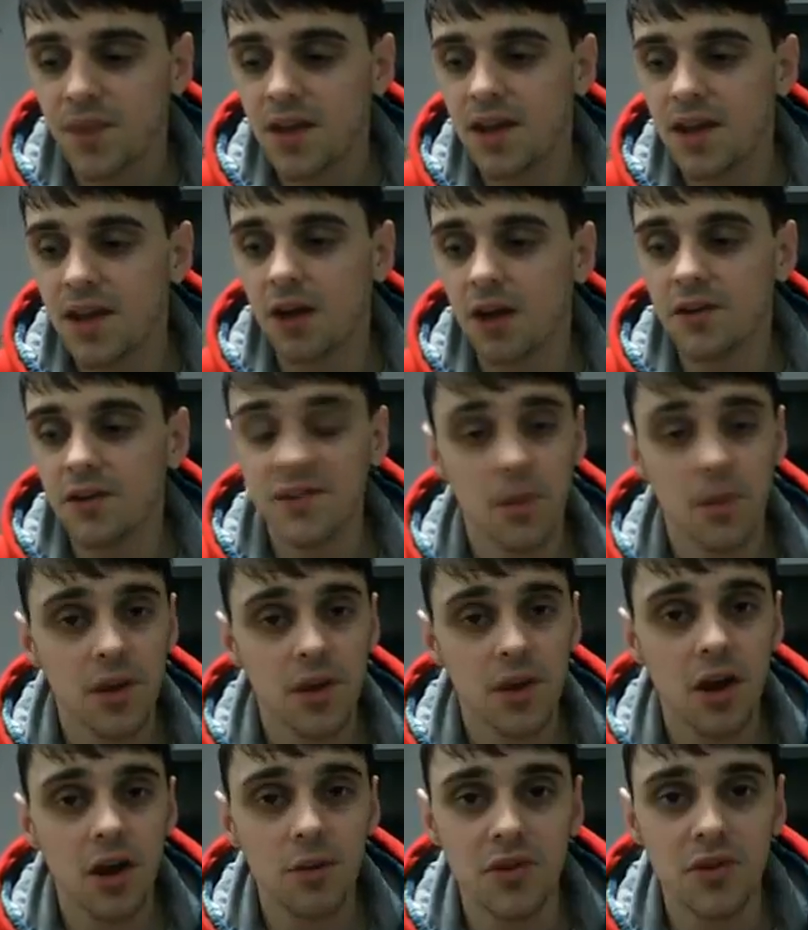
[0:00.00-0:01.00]
Now, it's
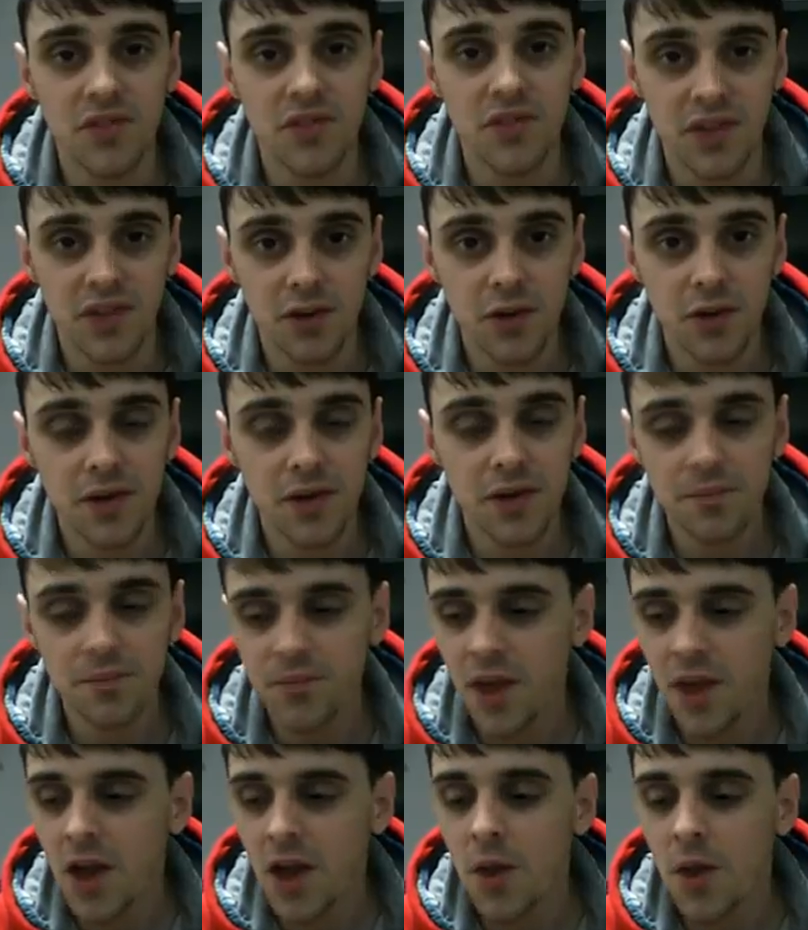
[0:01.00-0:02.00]
something I'm considering,
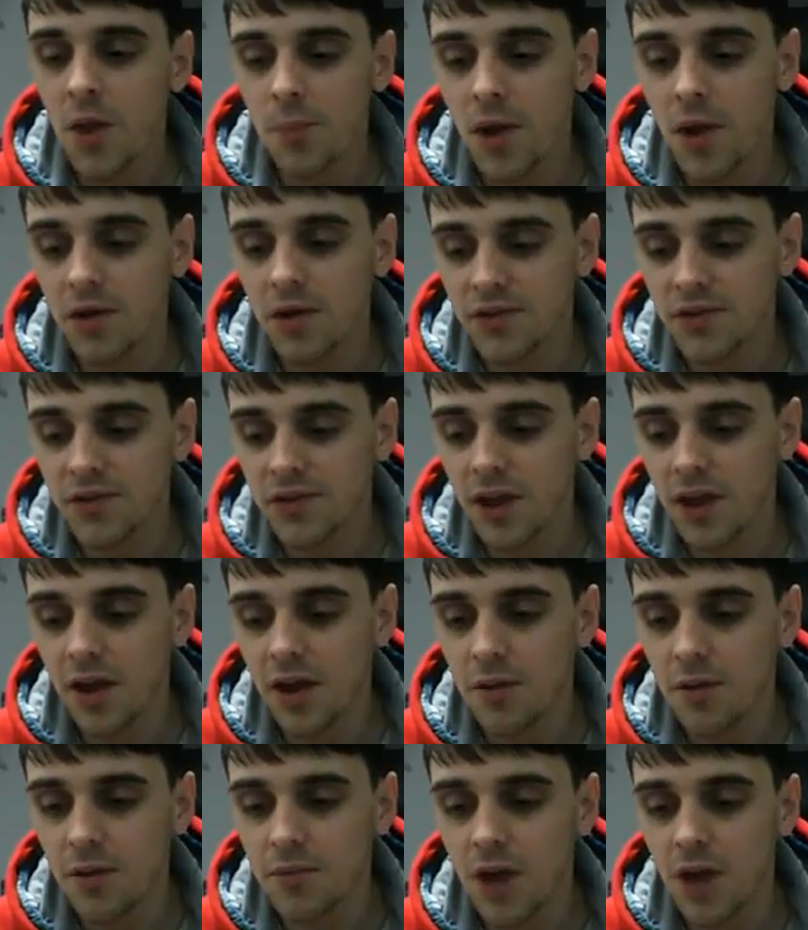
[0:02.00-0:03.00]
but
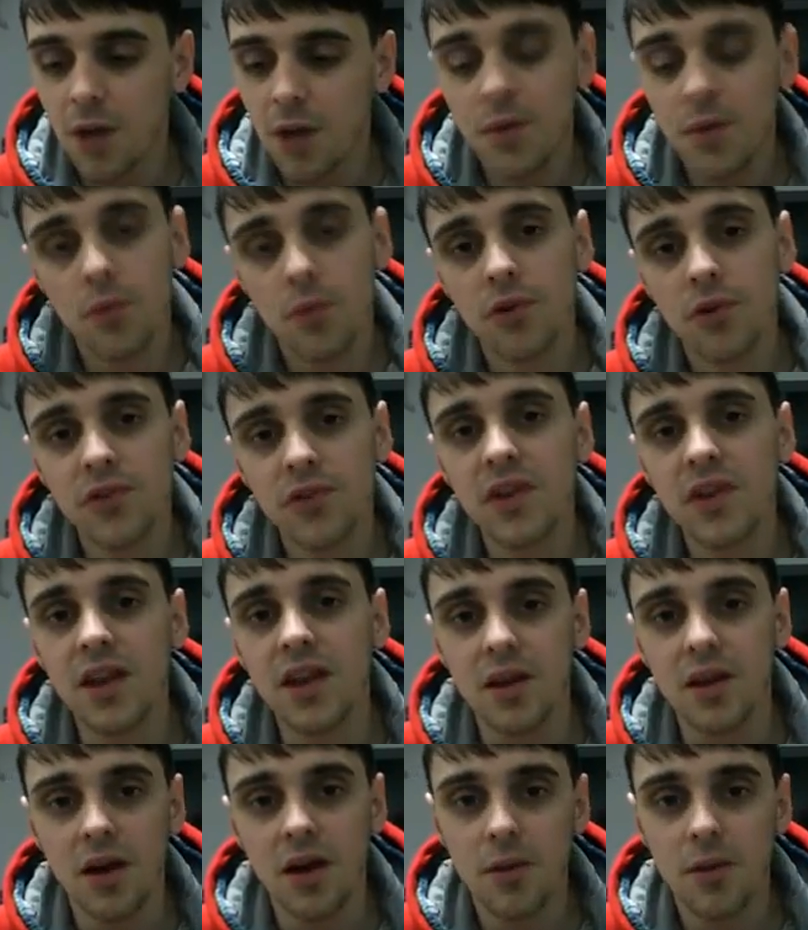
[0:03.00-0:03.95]
I mean, we'll see.